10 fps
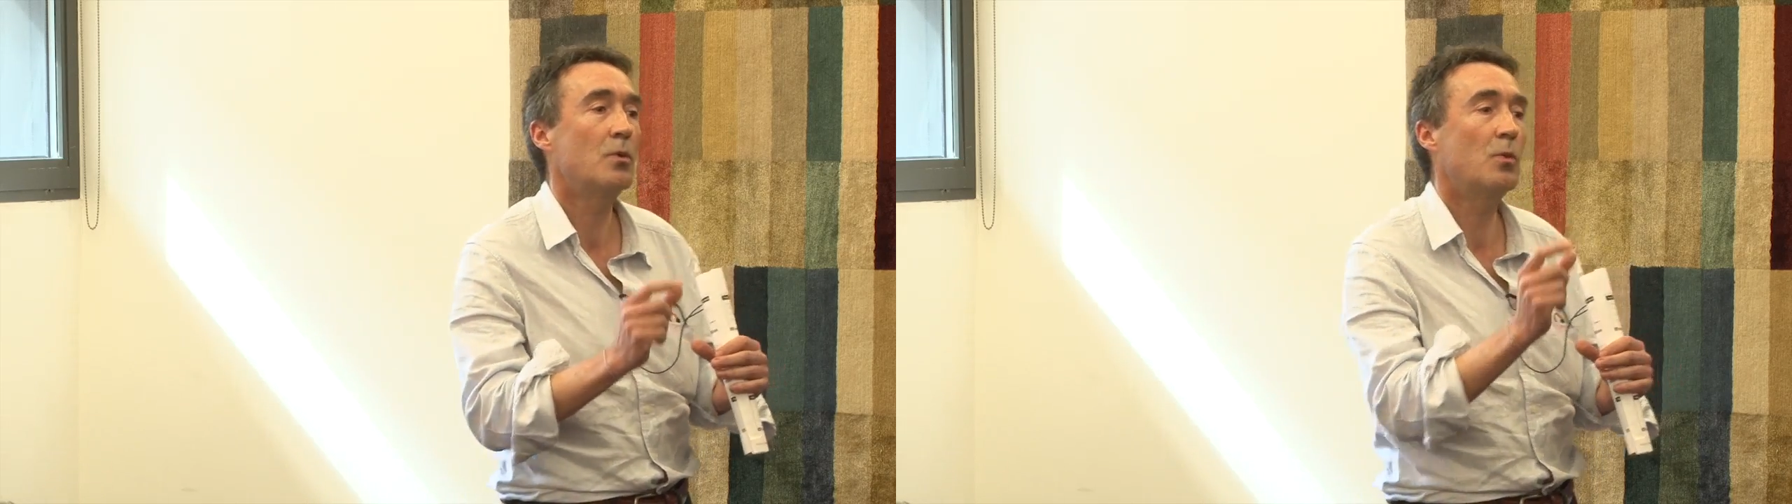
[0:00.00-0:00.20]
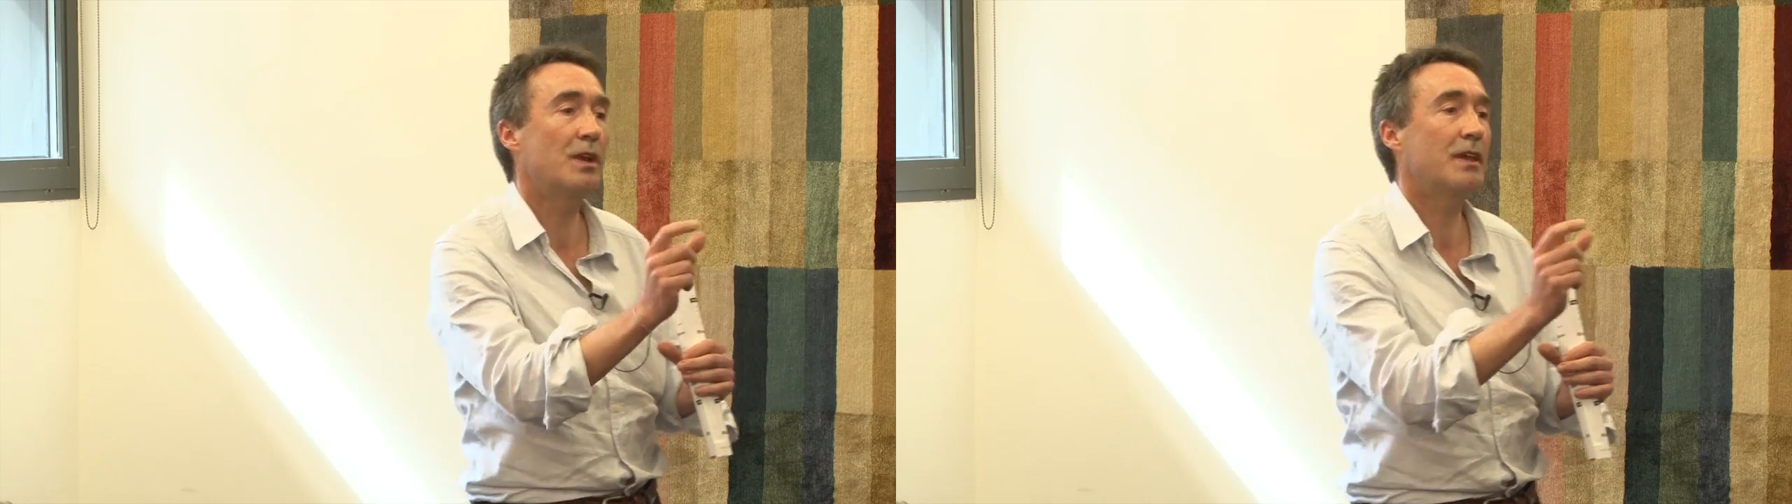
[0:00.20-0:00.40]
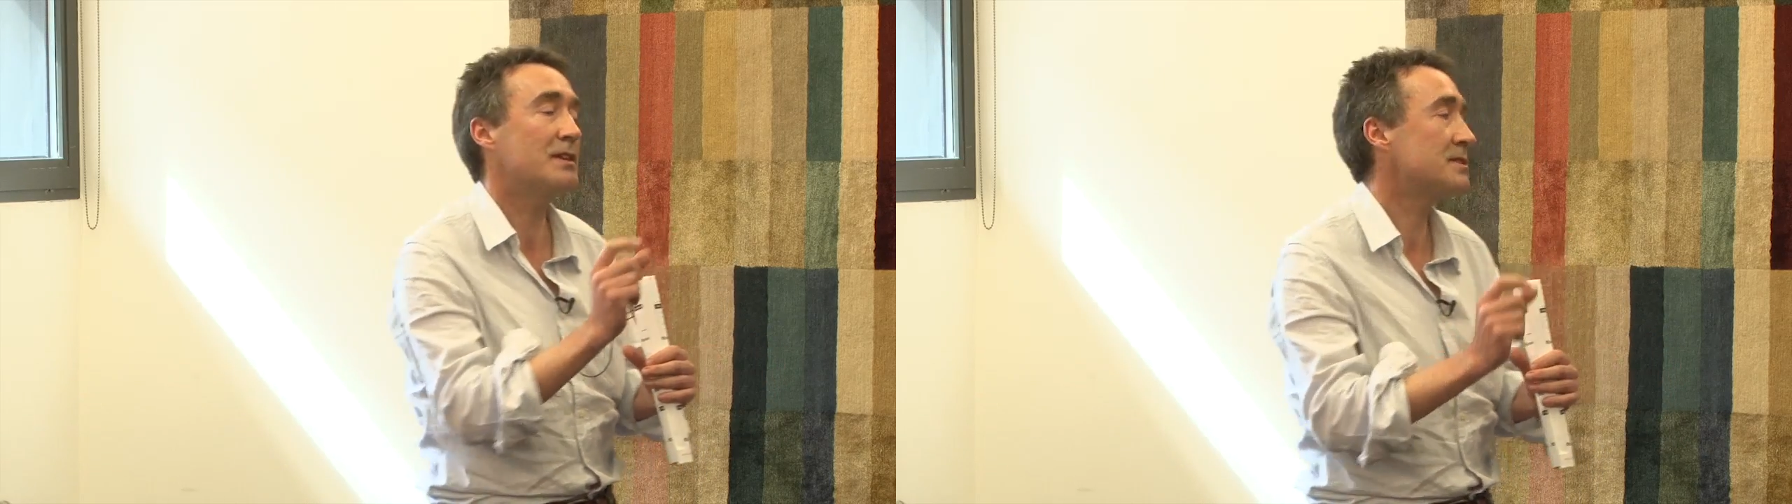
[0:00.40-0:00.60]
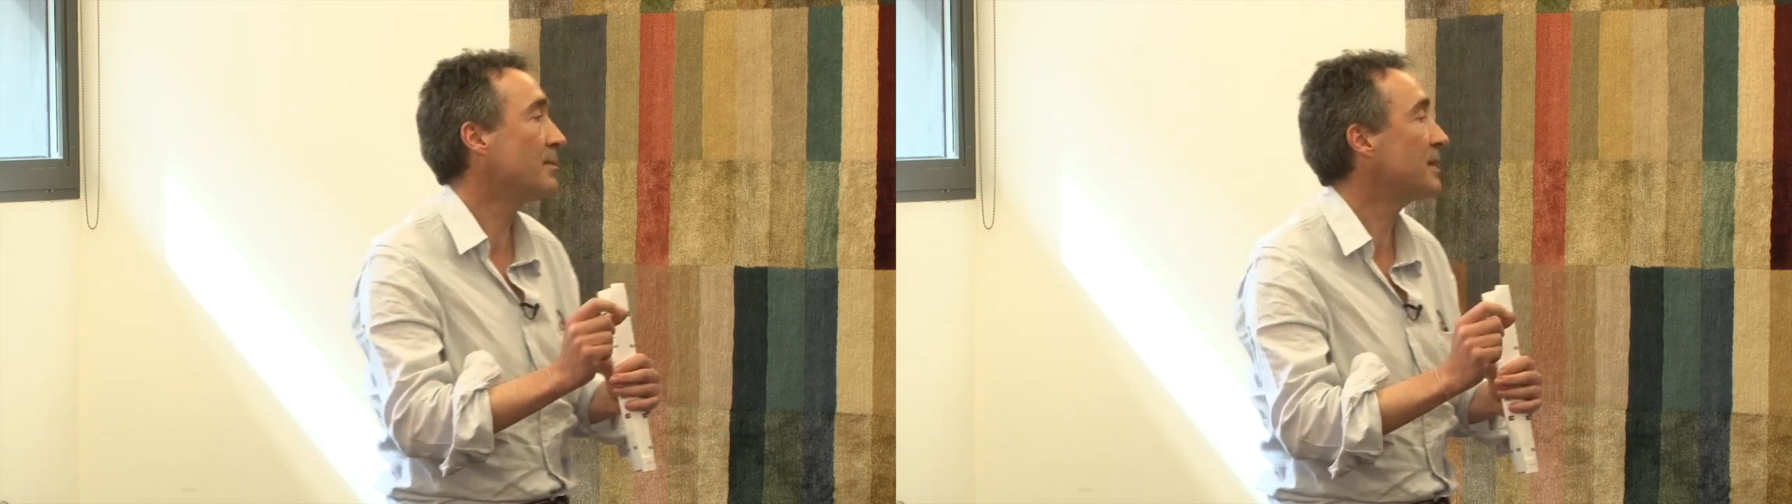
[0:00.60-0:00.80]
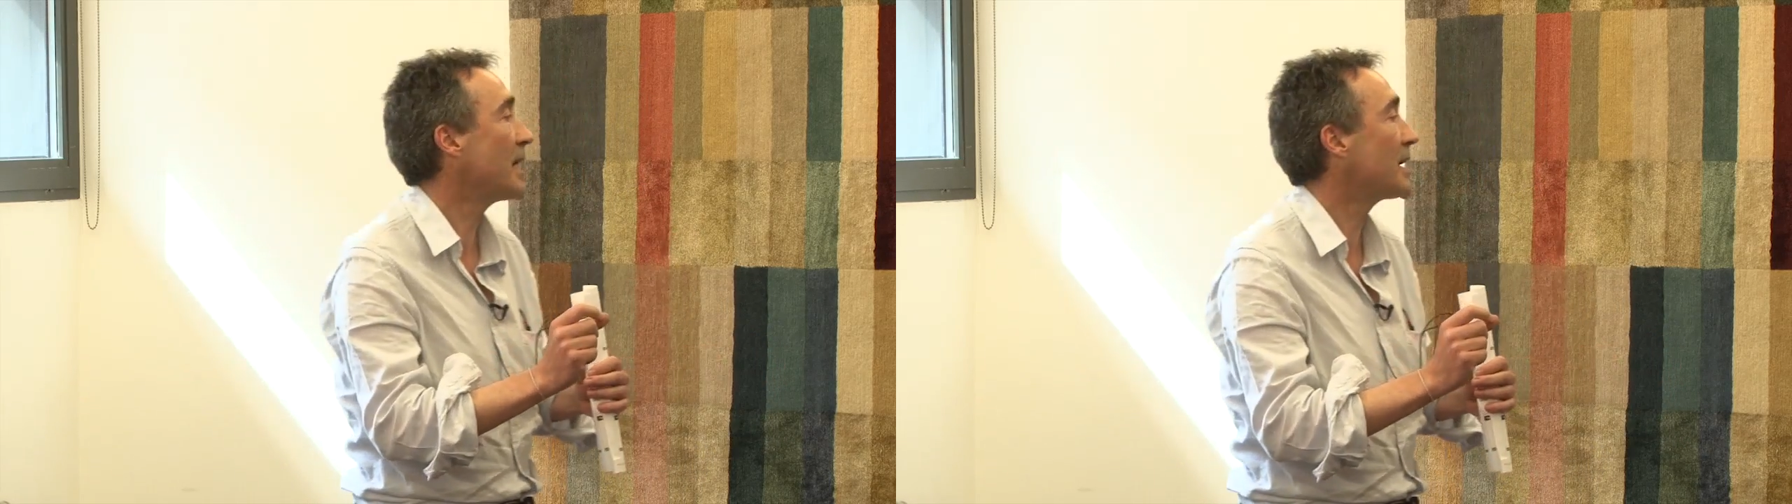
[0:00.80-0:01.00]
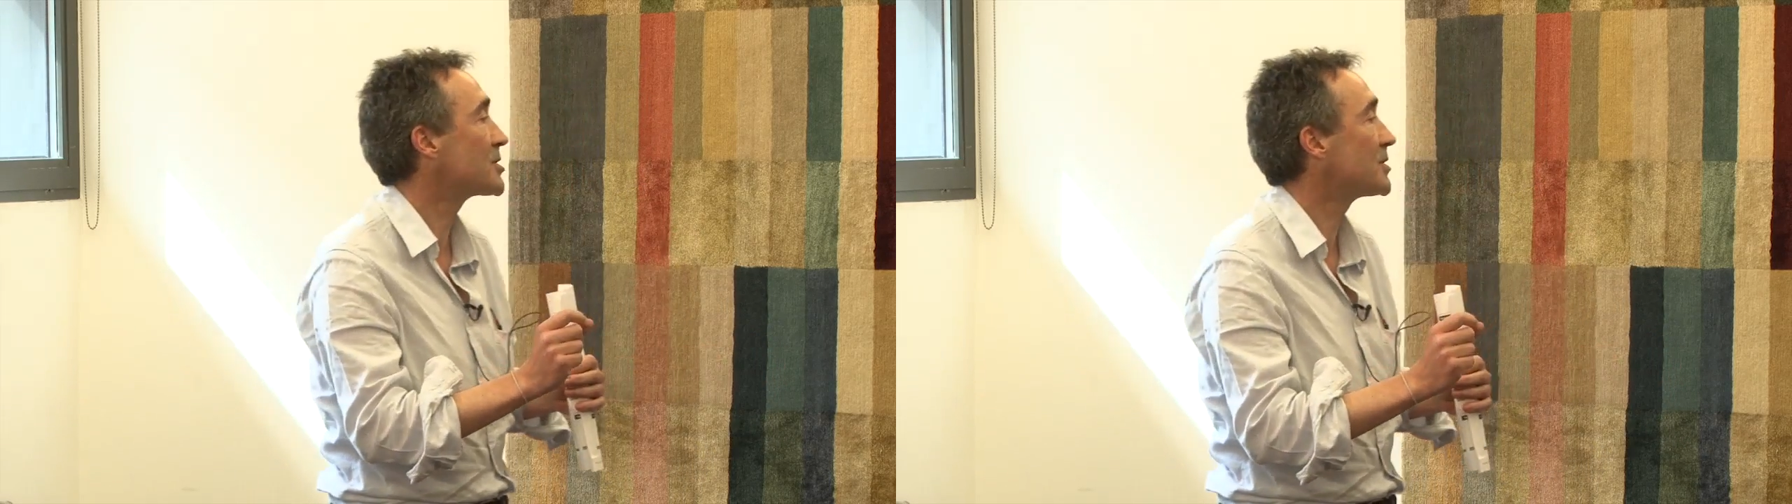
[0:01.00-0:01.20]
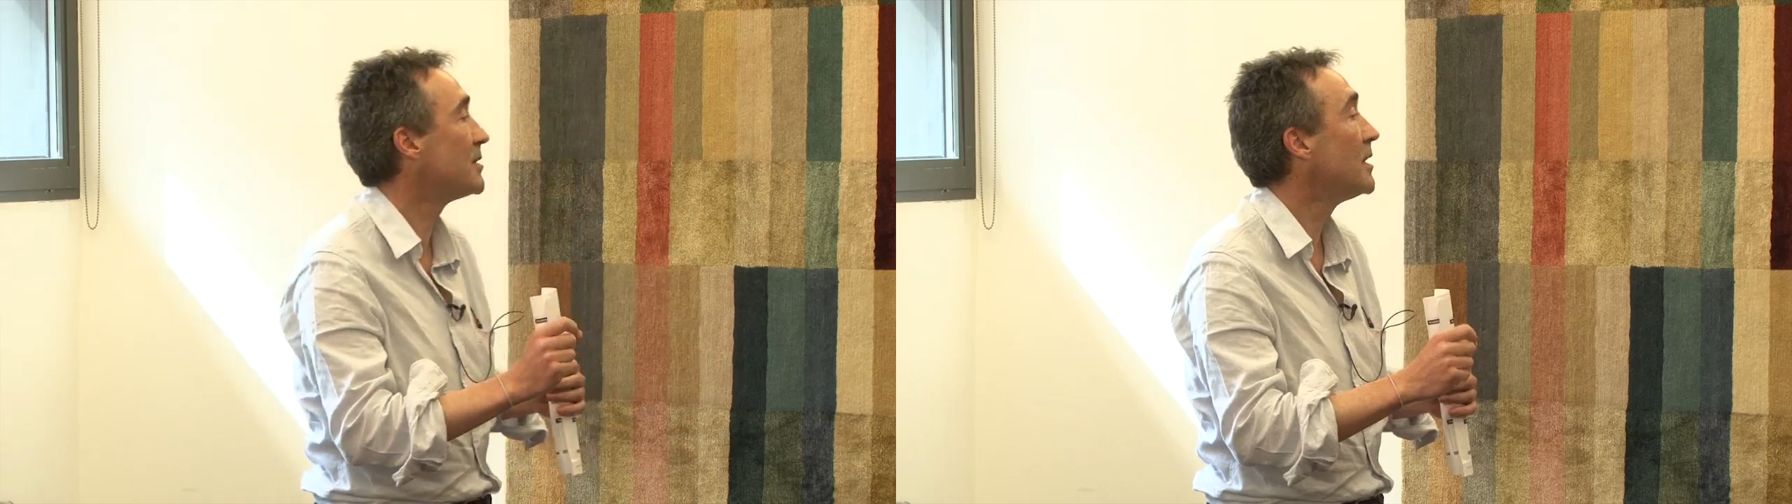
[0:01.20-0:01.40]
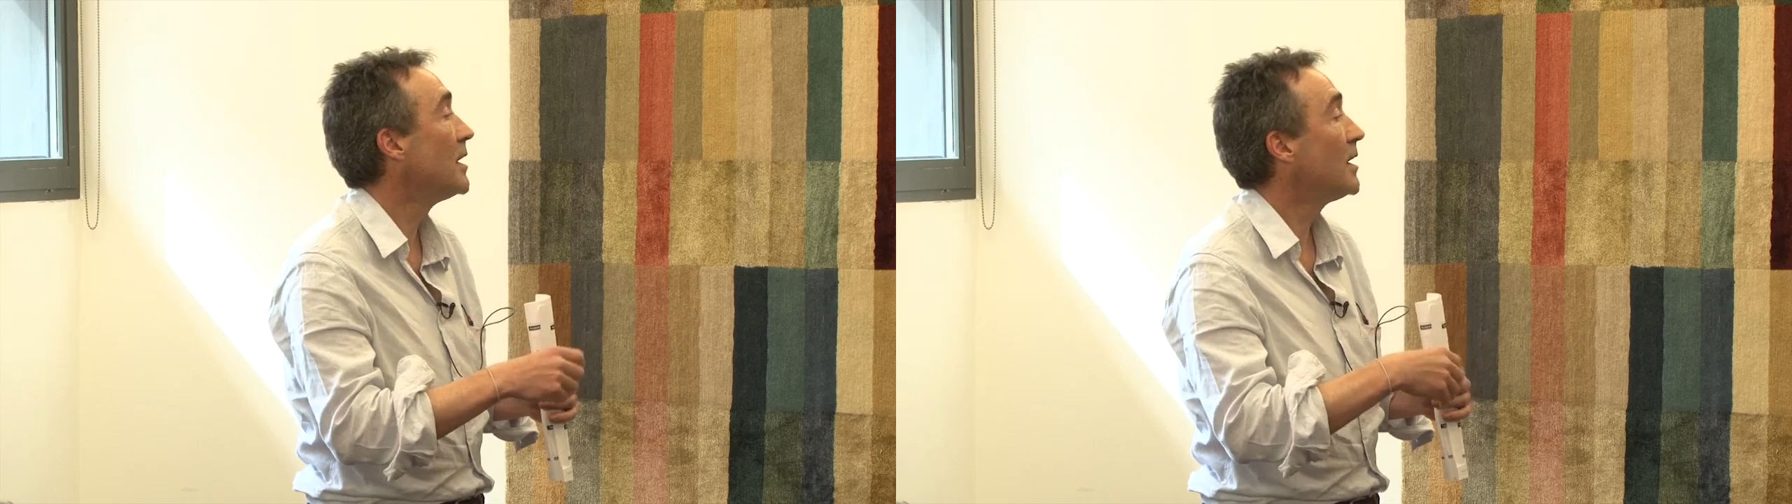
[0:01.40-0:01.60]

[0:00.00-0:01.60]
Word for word: want to get some of the action,